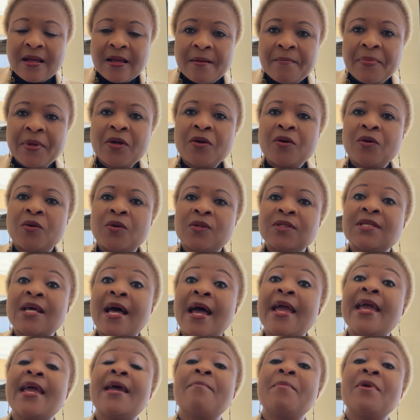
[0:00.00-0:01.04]
because
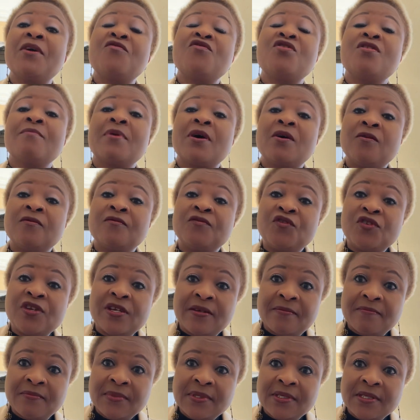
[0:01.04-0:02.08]
I am a dreamer of
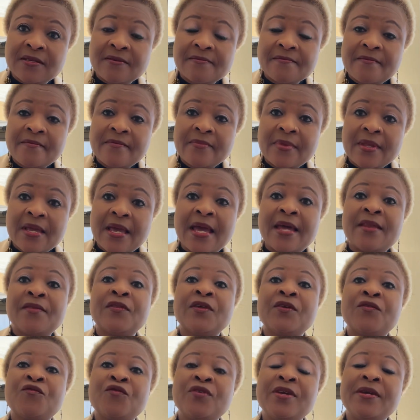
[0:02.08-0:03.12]
dreams. And
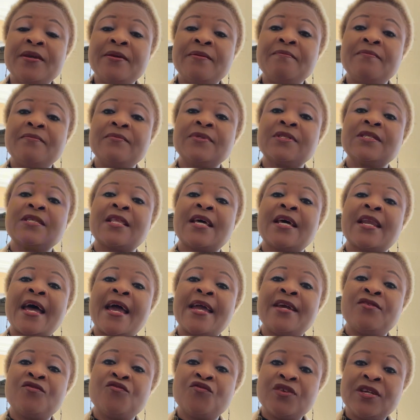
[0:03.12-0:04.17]
the dreams that
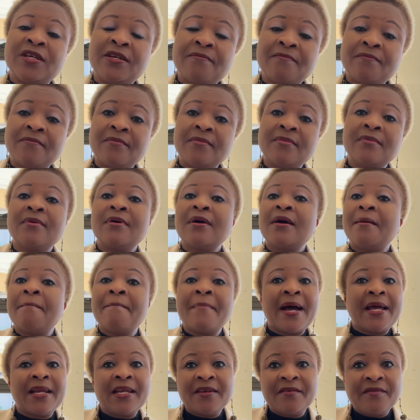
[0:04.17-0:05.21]
I dream
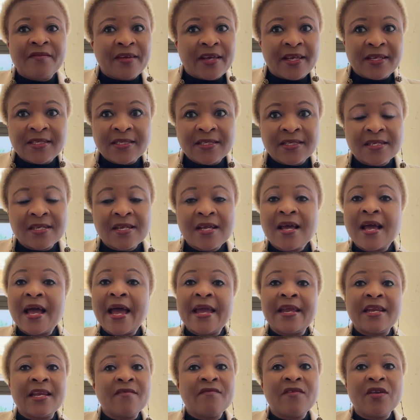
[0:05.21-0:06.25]
manifest. I
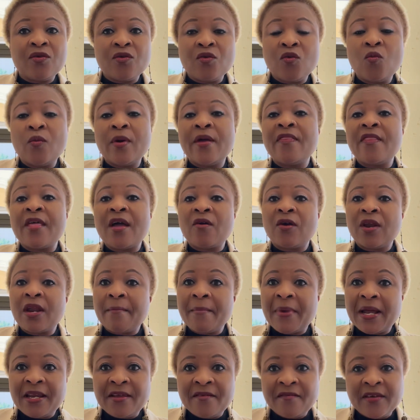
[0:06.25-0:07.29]
never know when they're going to
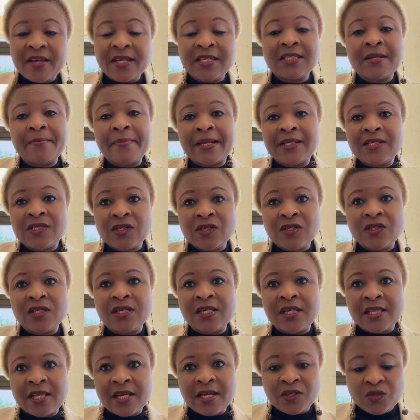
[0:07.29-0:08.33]
manifest, but
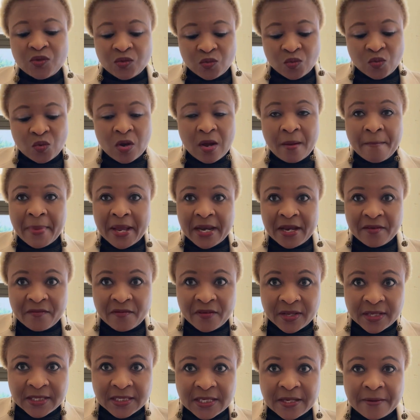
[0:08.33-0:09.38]
certainly they do
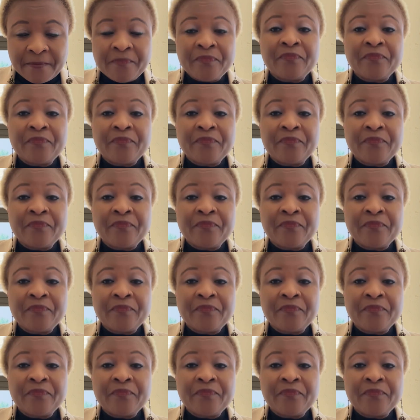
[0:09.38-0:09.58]
manifest.